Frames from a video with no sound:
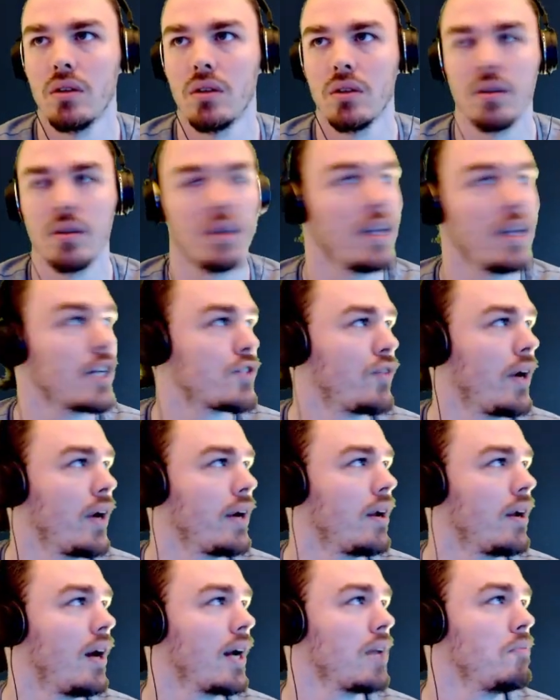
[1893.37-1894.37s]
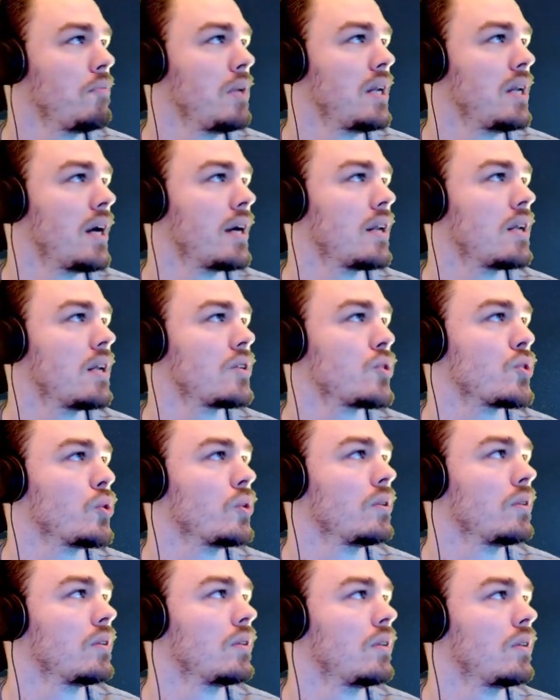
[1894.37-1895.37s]
That's fine. I can be 90 days old.
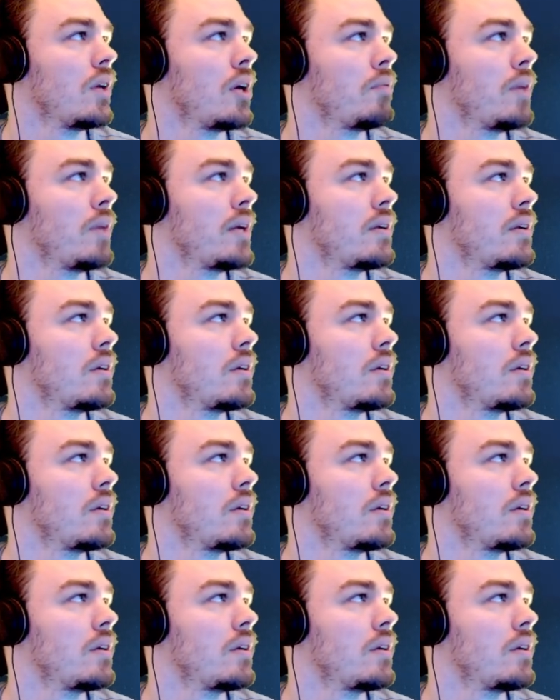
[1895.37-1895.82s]
I don't mind.